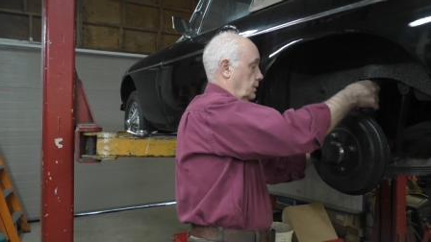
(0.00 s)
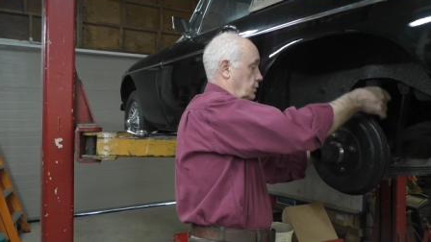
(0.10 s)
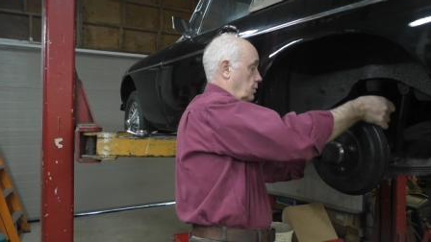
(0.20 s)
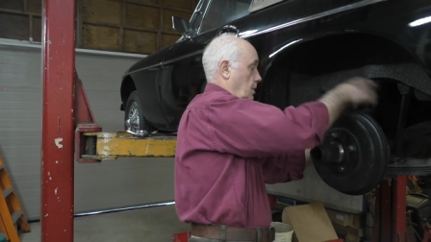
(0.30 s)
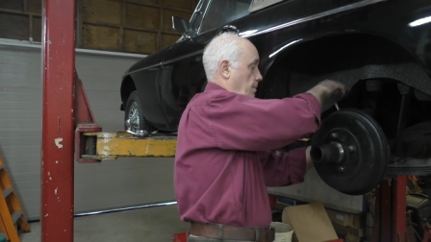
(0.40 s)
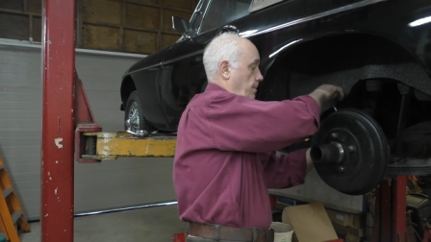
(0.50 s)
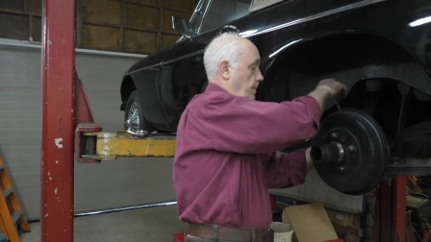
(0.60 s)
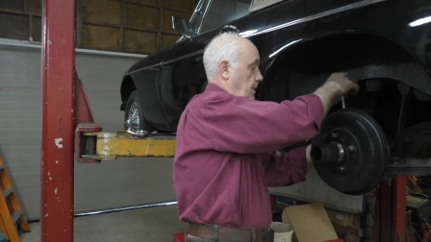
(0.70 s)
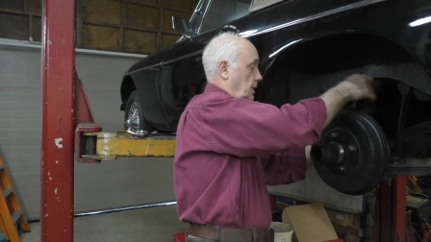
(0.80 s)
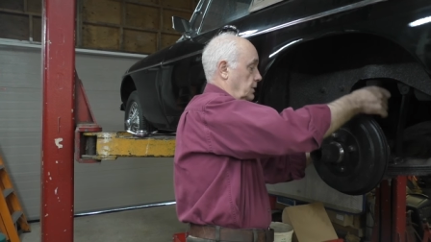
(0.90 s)
drum
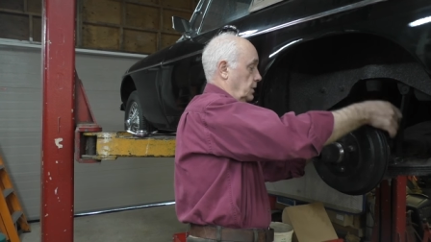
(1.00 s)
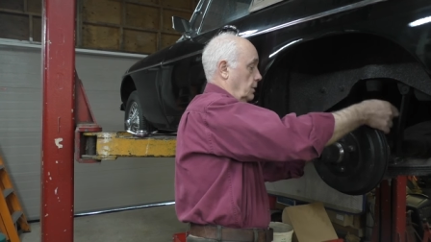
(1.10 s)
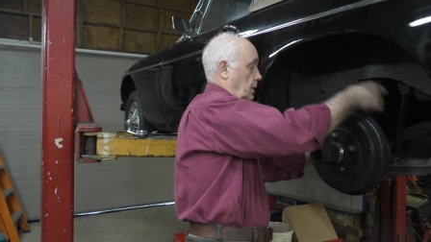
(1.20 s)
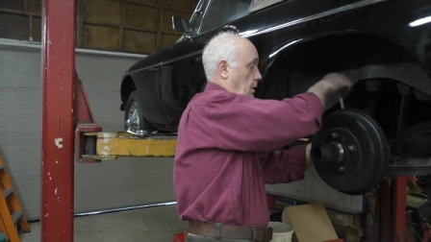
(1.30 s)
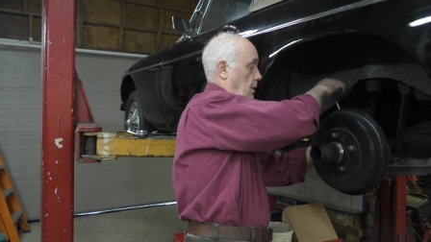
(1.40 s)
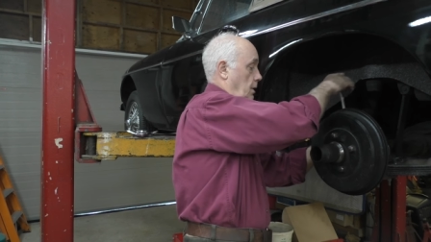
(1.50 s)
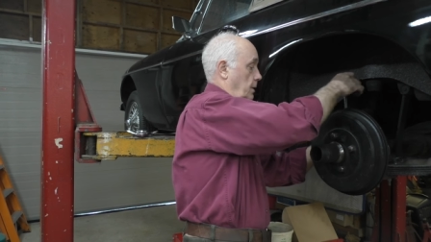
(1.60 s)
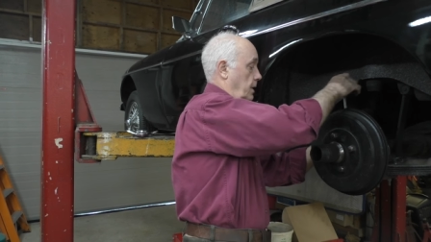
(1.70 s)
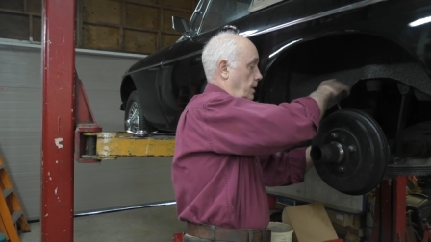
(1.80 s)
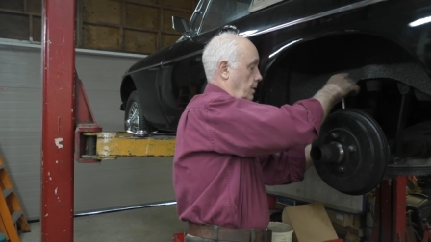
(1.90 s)
is on
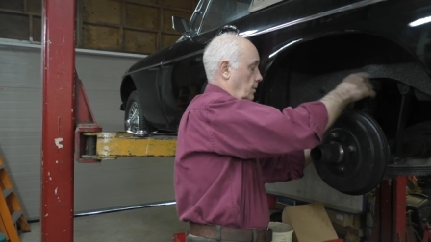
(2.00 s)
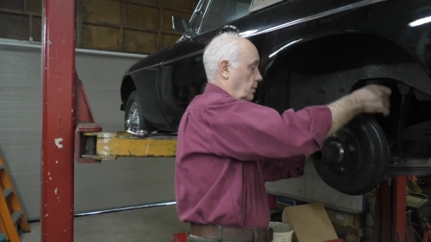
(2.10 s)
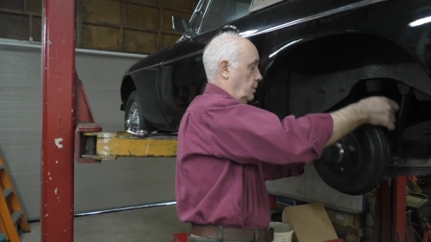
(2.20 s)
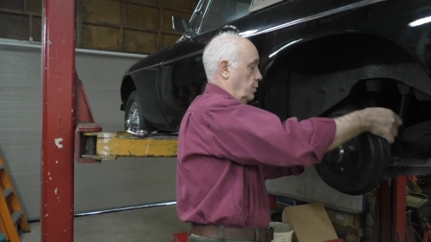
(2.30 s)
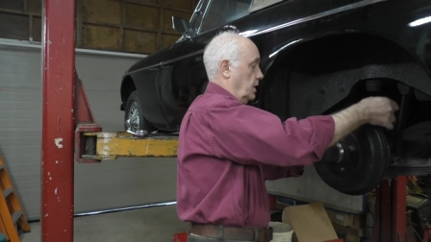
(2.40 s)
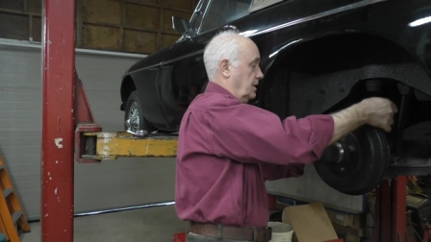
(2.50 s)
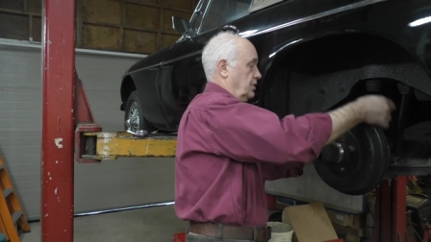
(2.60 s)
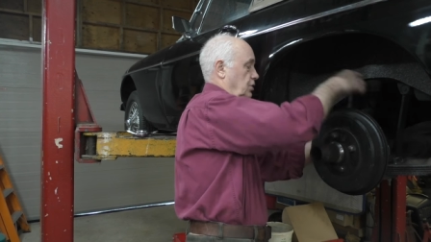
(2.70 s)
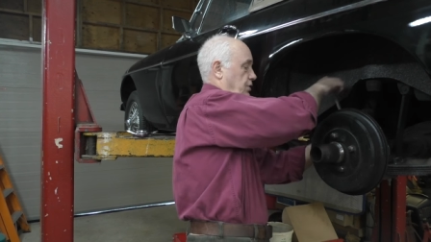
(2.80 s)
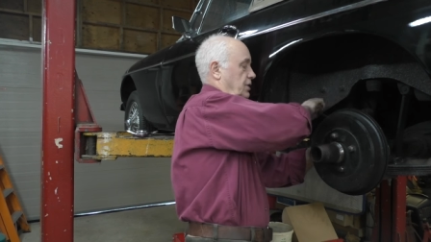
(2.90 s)
hard, or the brake
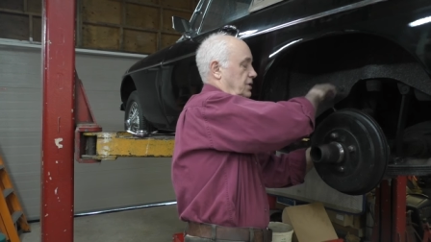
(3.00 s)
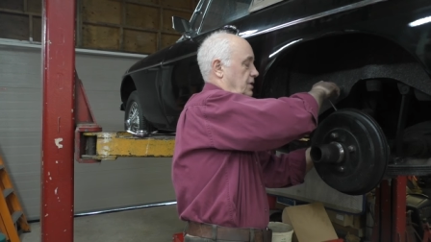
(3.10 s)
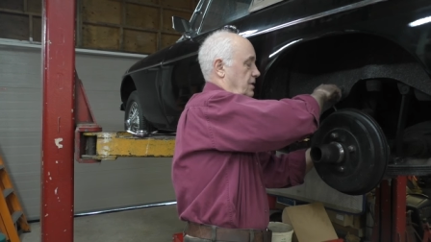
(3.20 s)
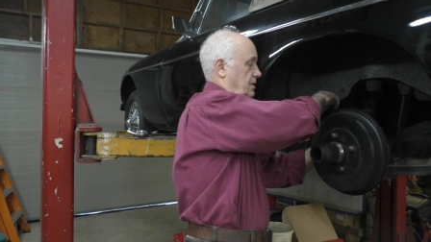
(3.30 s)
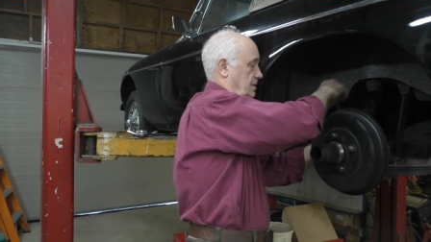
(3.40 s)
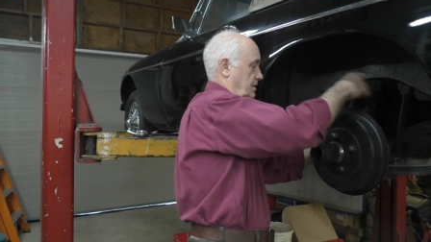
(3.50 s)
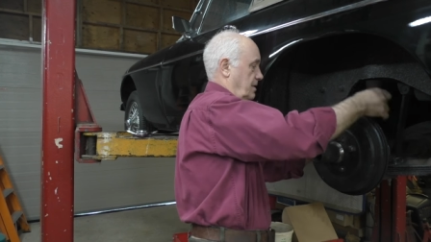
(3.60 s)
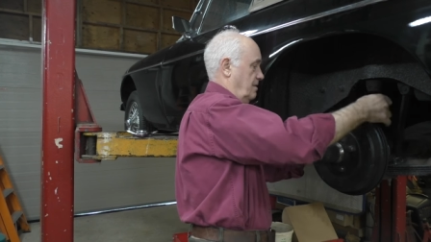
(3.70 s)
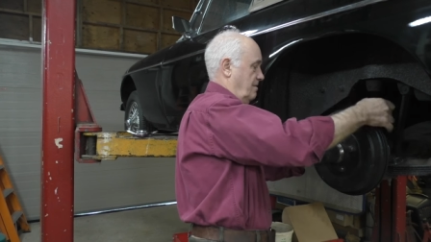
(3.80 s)
adjuster's on hard.